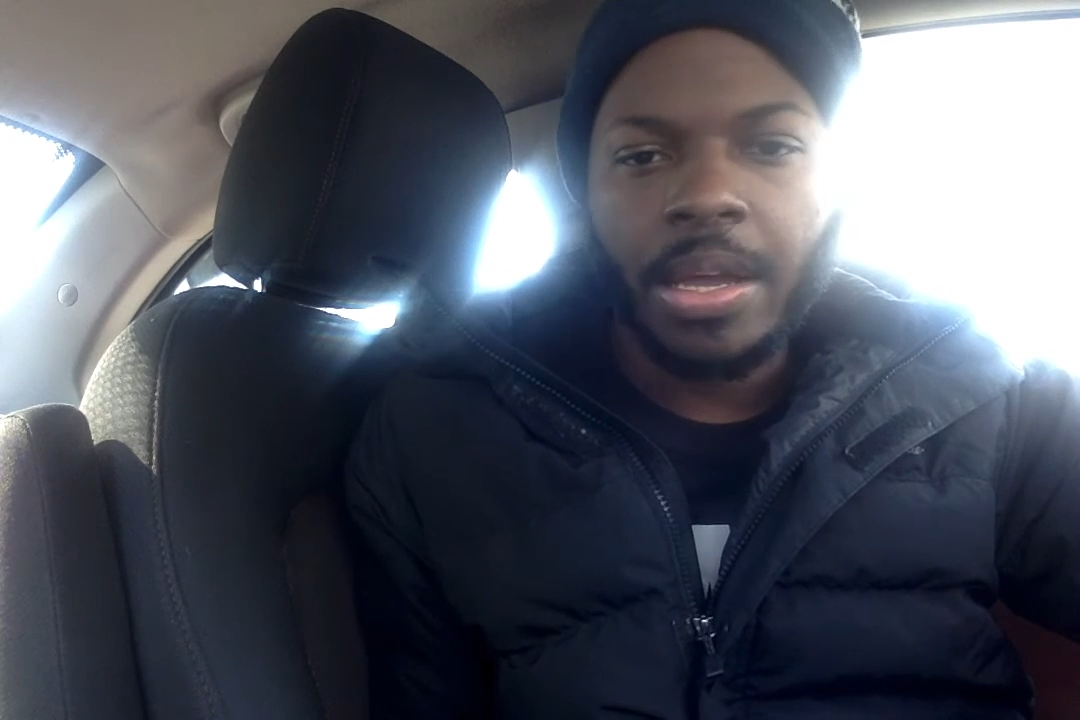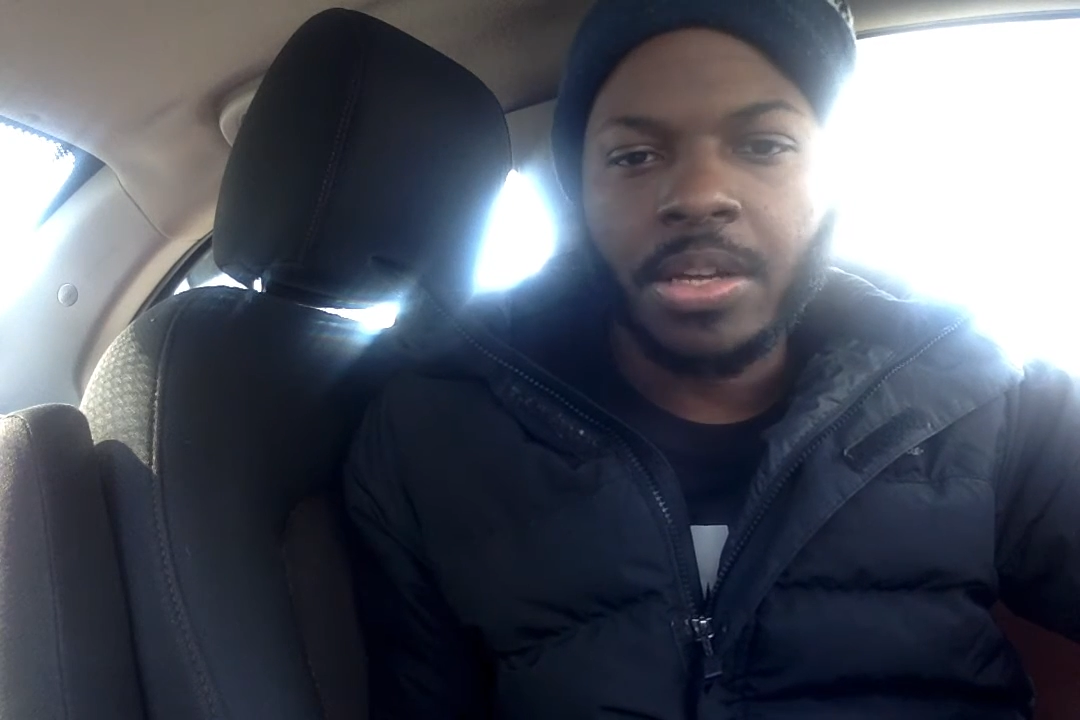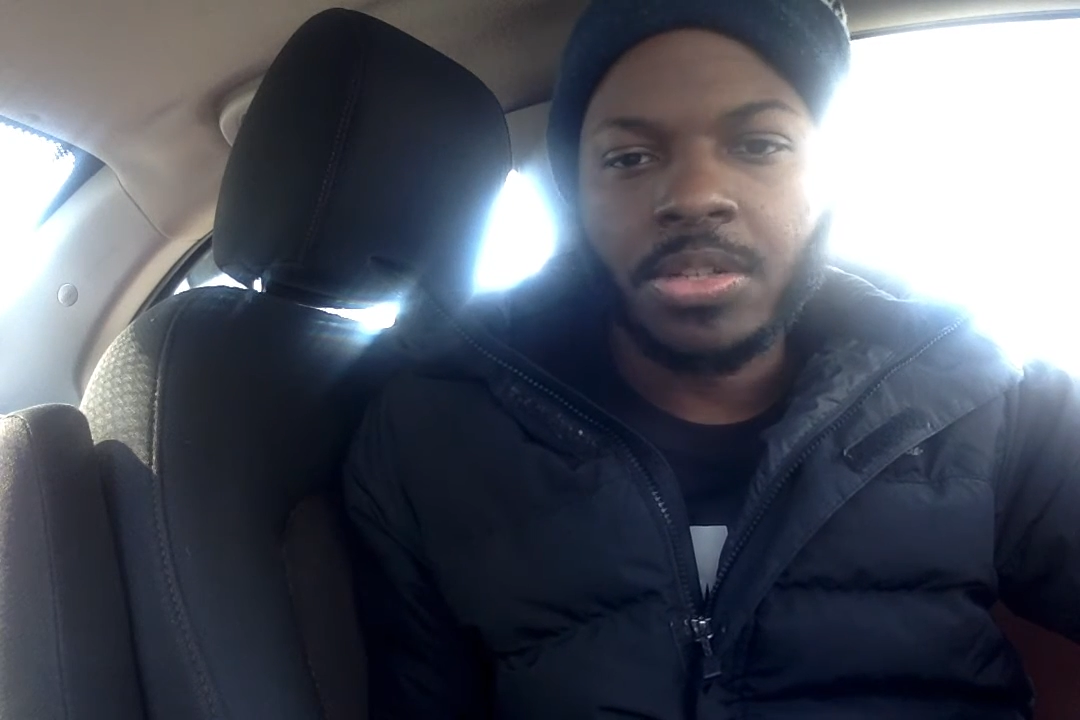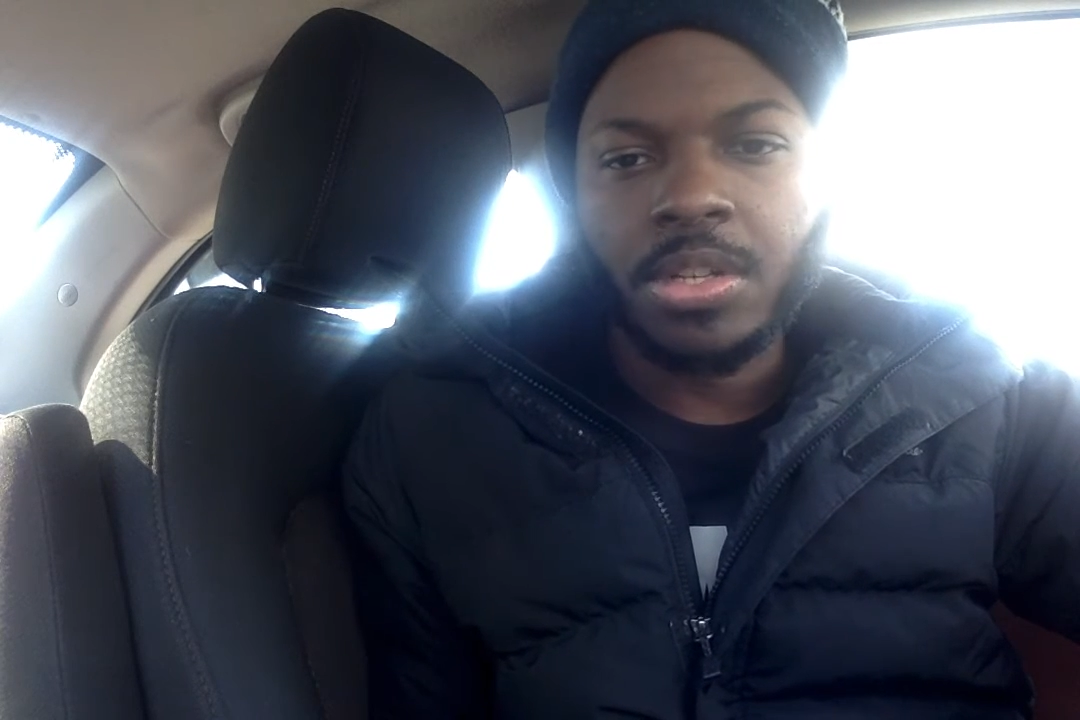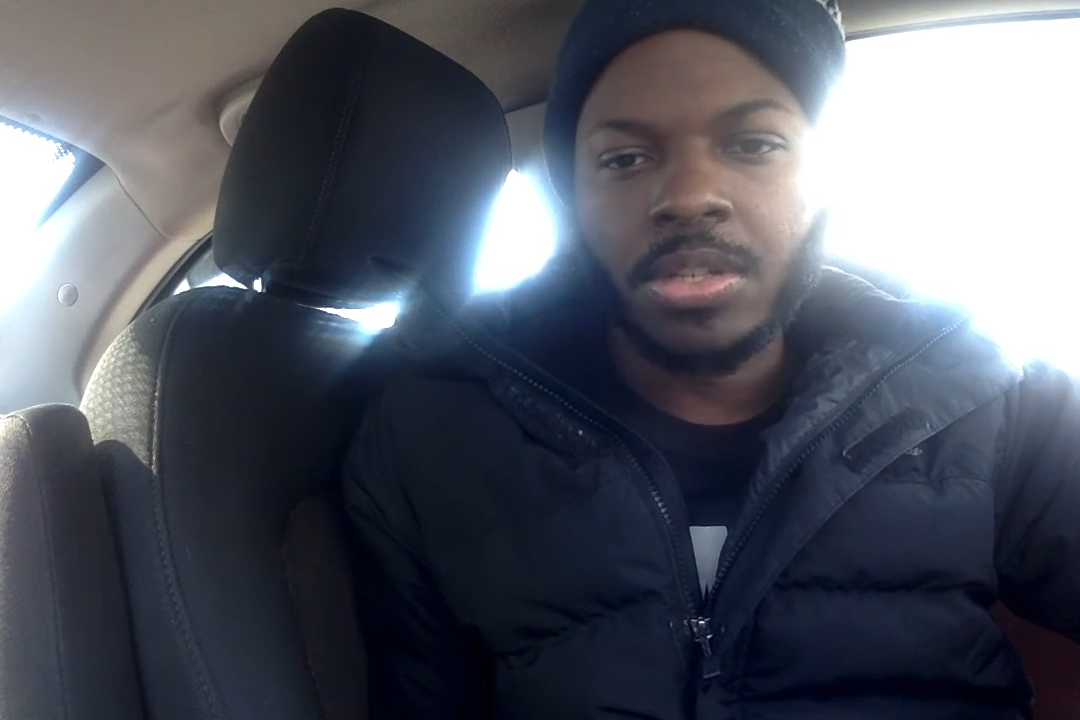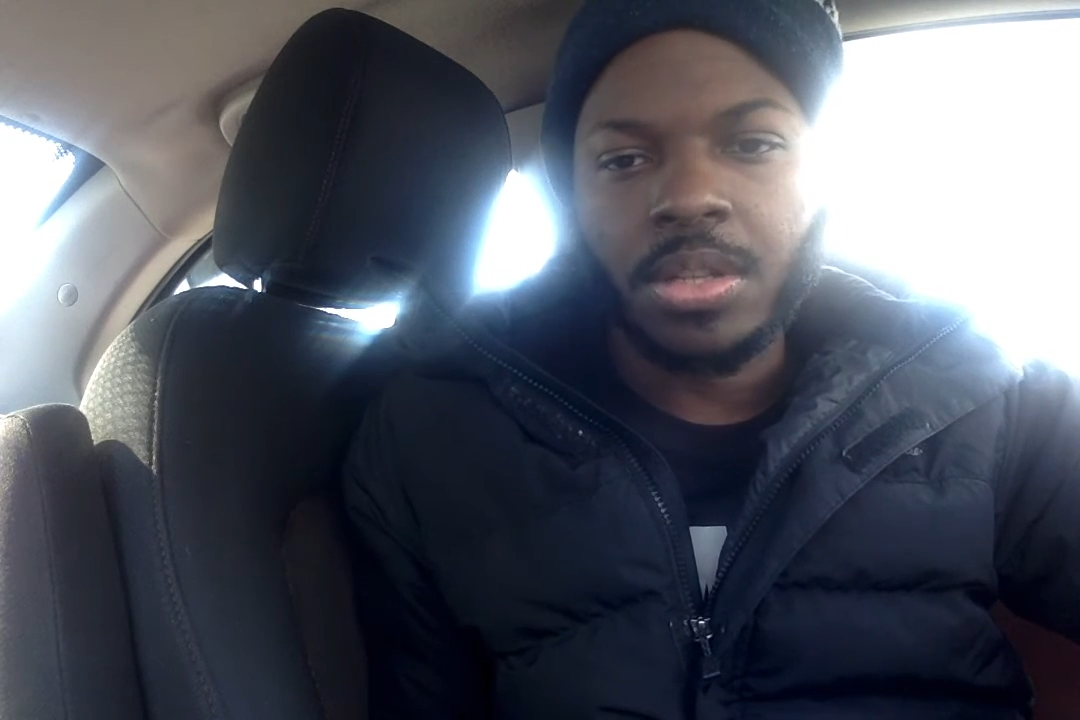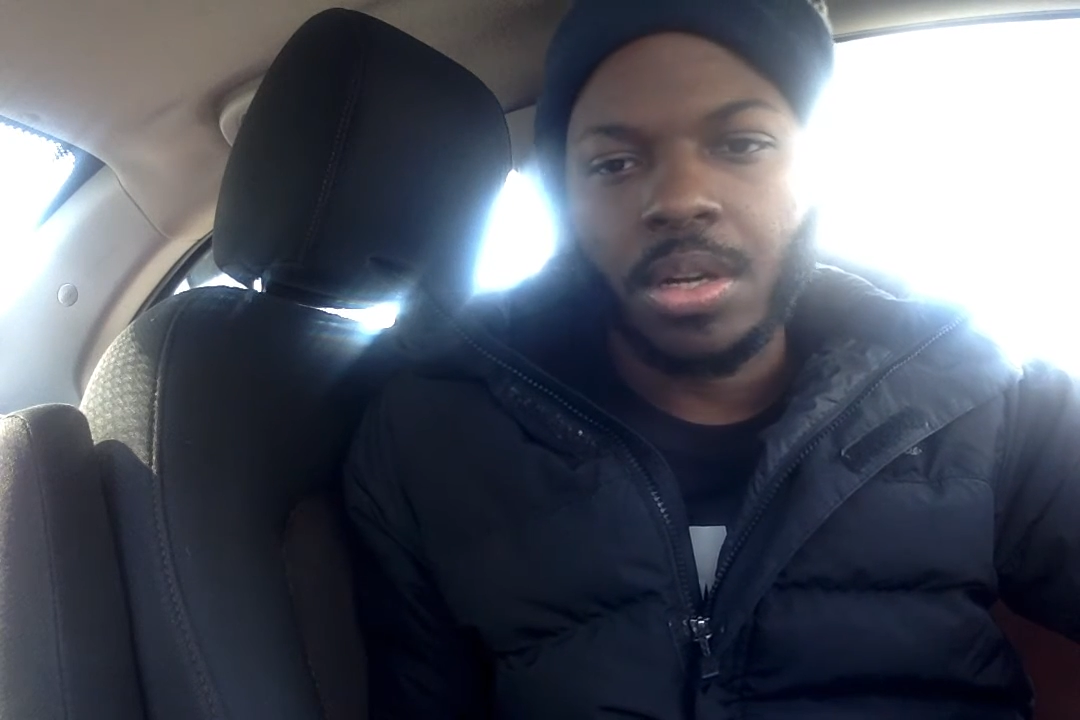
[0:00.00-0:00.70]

It's just